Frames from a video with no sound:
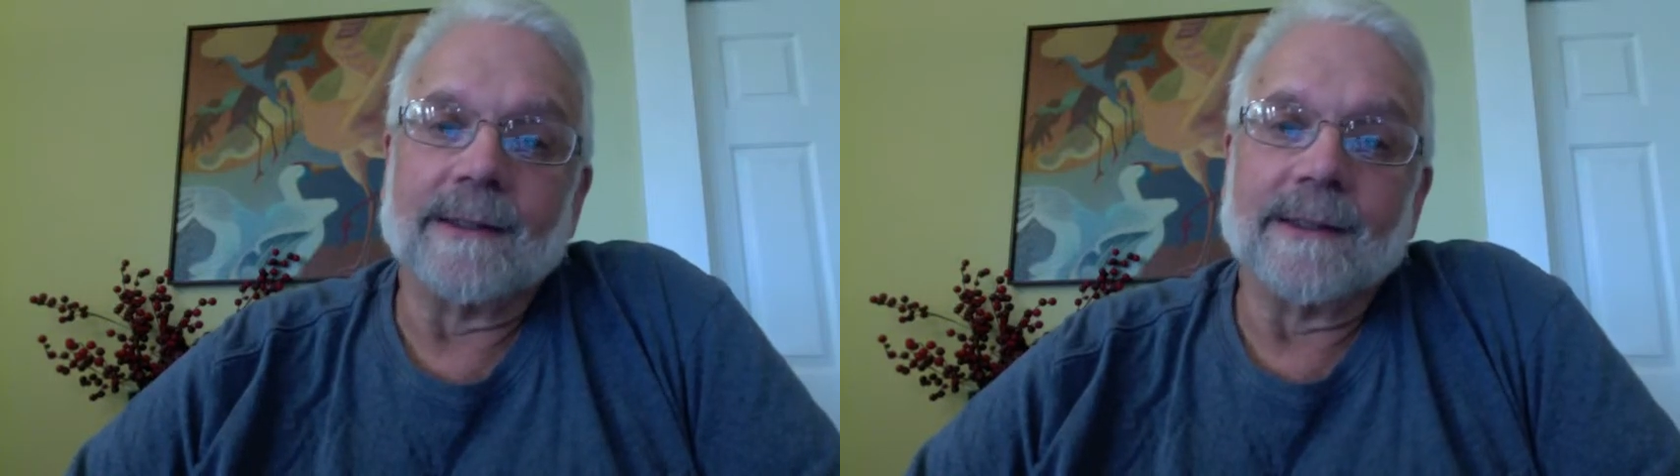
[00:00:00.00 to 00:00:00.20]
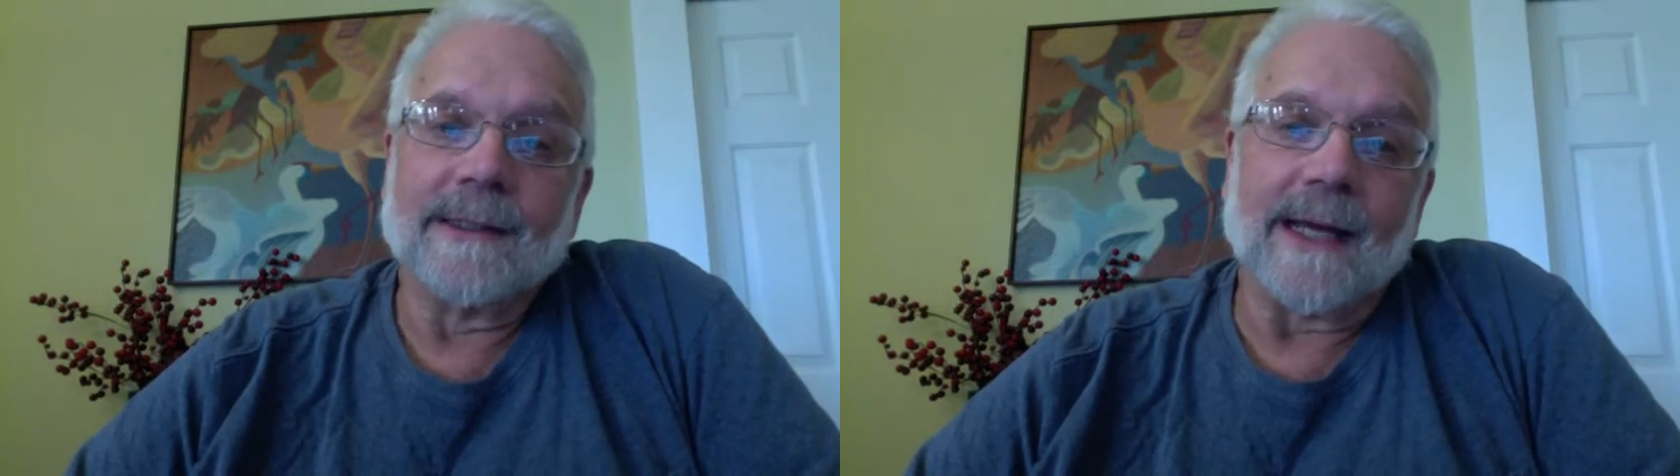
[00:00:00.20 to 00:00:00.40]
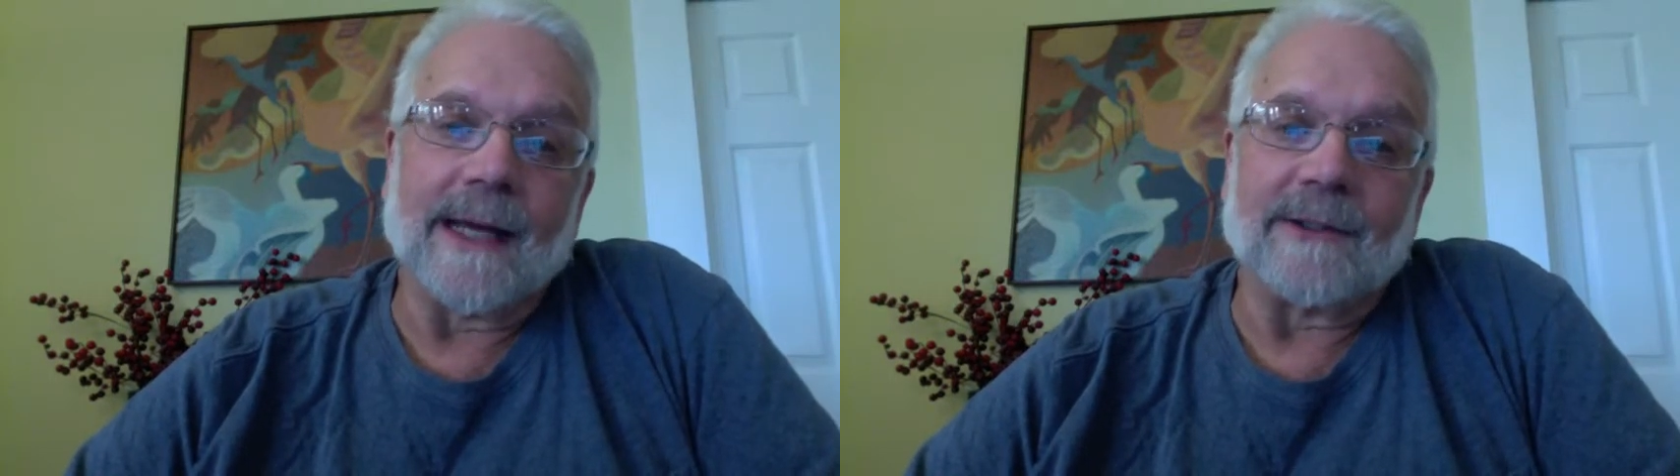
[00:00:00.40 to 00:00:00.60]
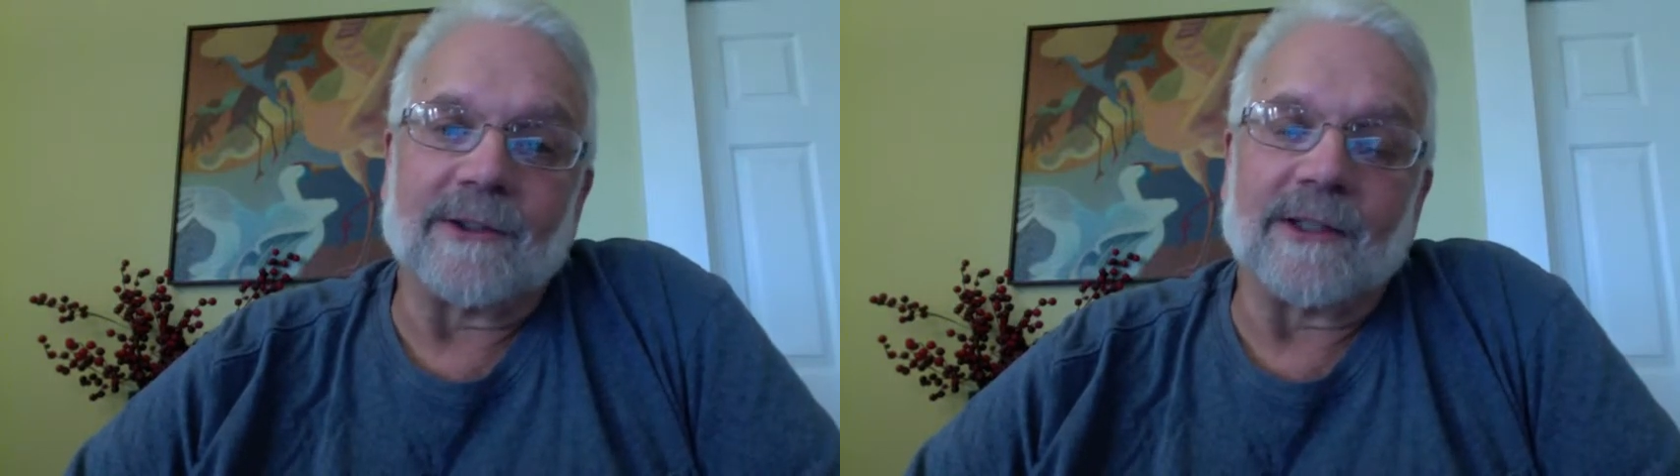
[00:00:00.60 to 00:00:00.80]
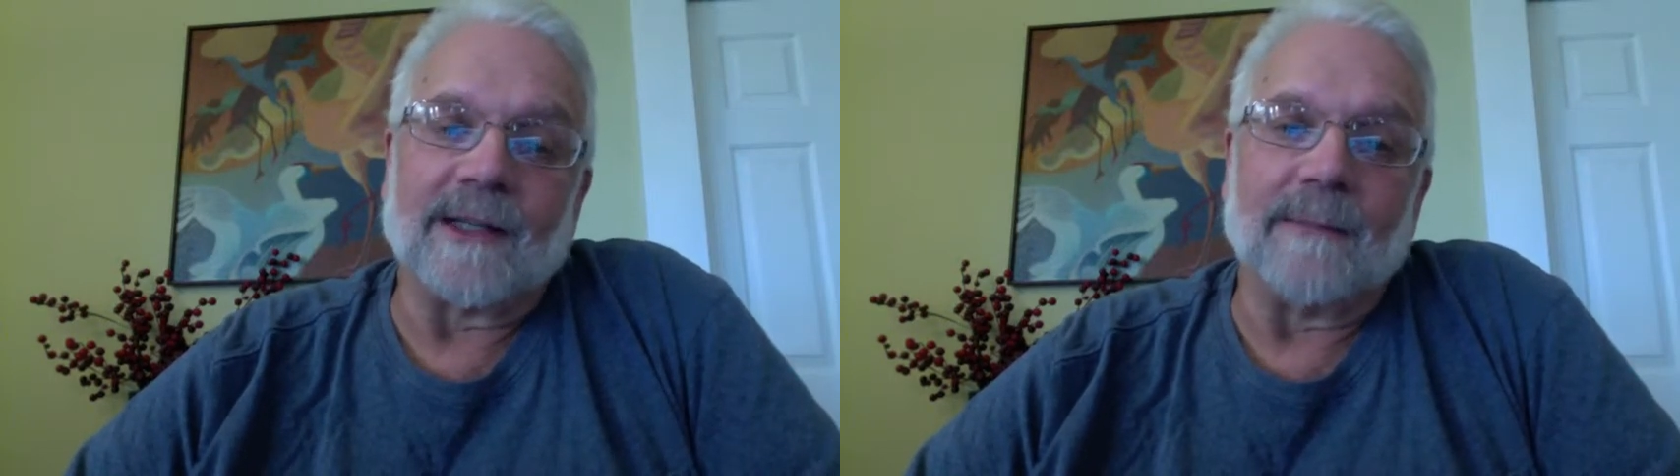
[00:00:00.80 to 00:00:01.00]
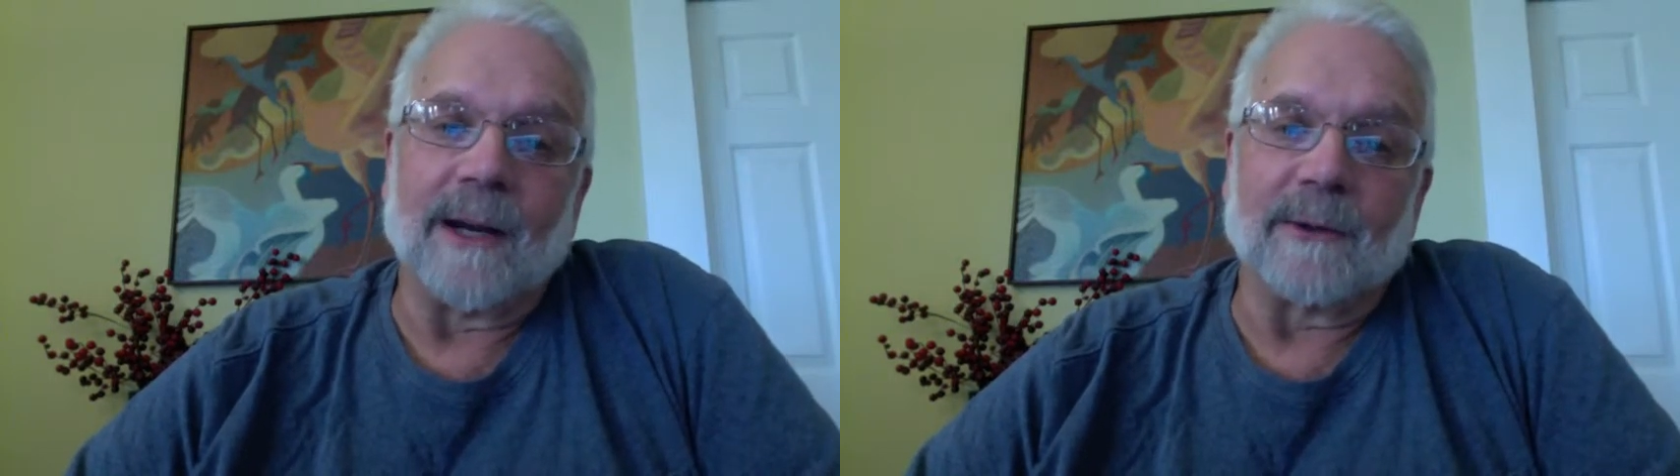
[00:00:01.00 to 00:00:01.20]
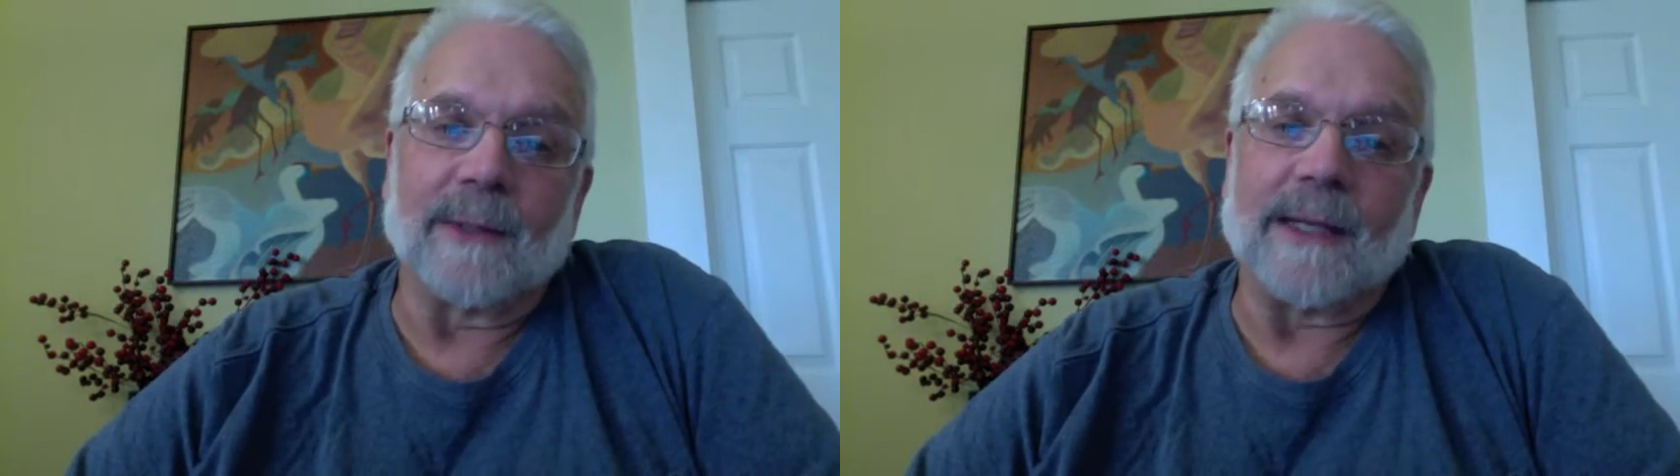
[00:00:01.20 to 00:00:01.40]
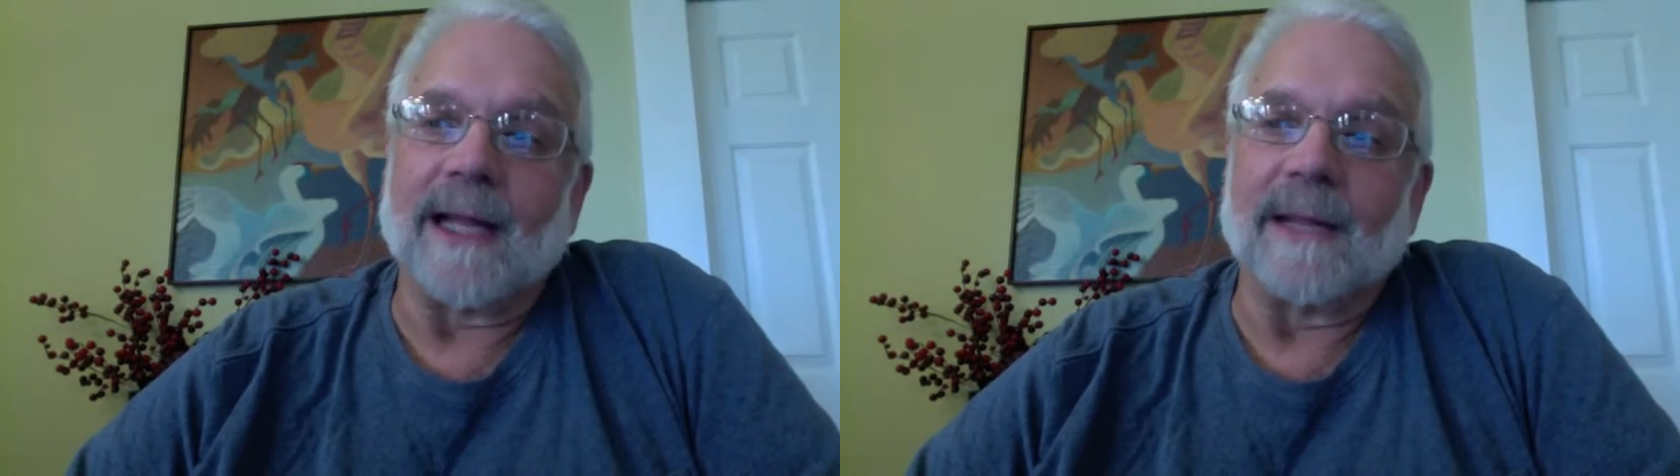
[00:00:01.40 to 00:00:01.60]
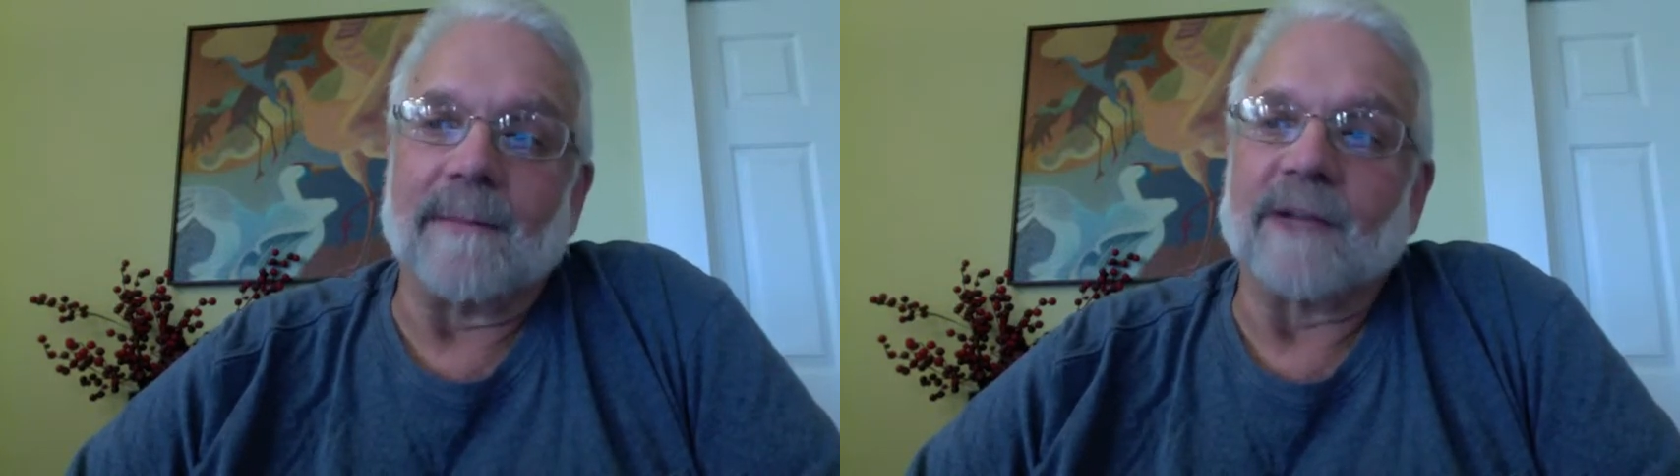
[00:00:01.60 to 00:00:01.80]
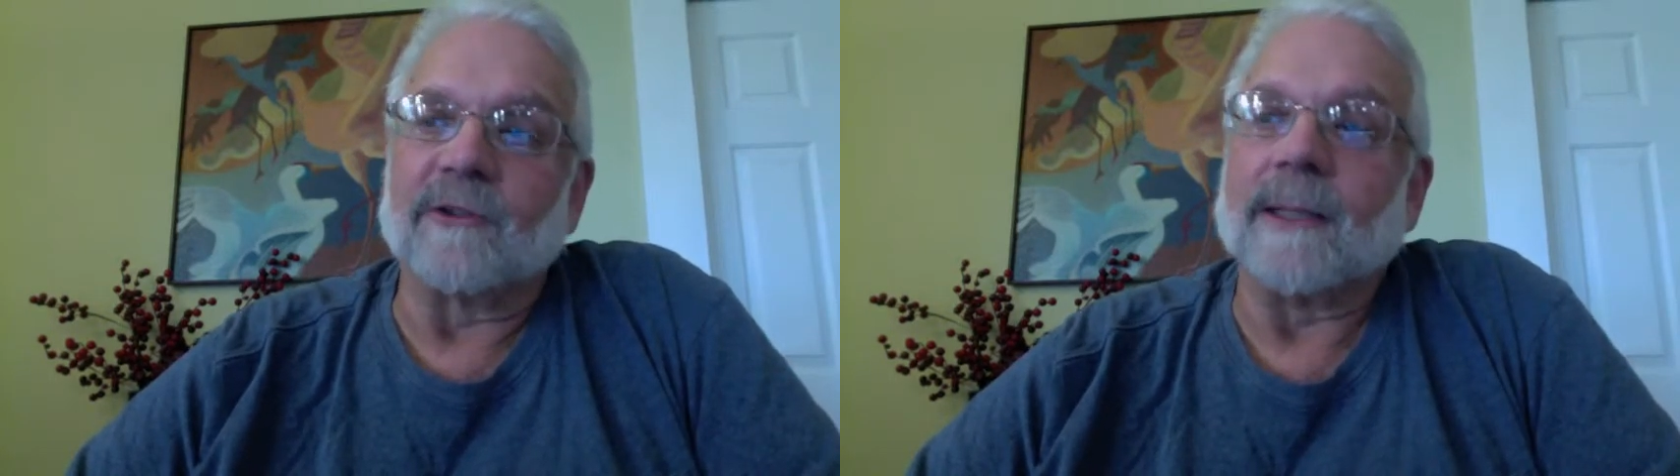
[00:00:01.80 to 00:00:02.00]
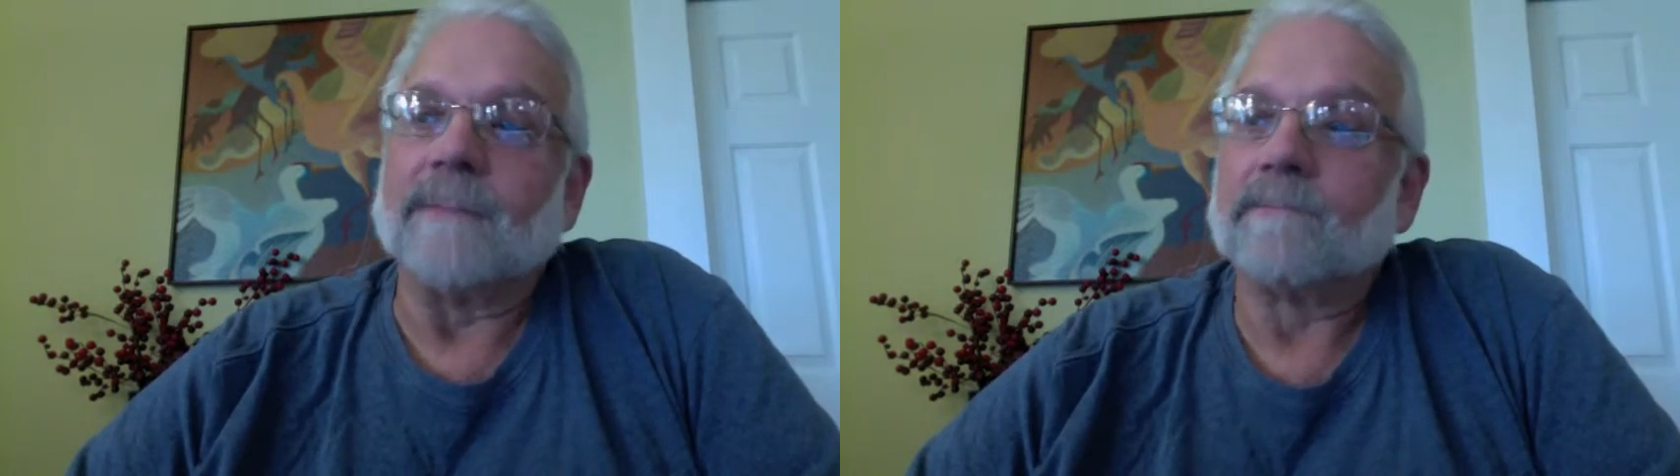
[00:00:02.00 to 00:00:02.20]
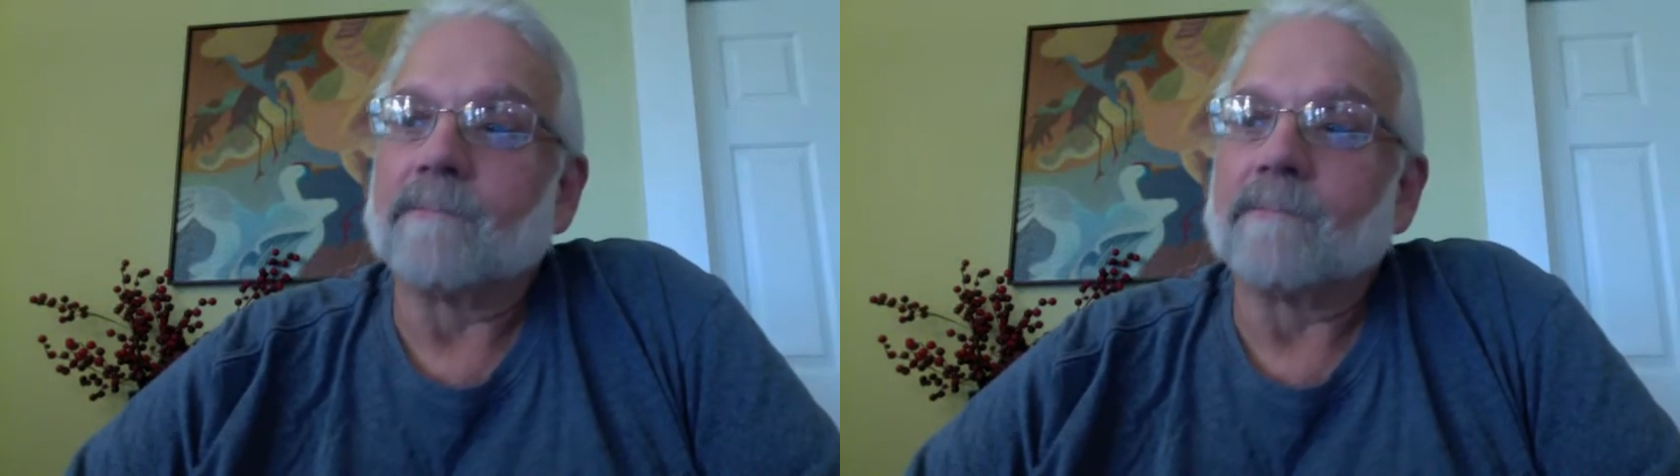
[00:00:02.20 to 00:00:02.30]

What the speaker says: at Bear Creek Elementary.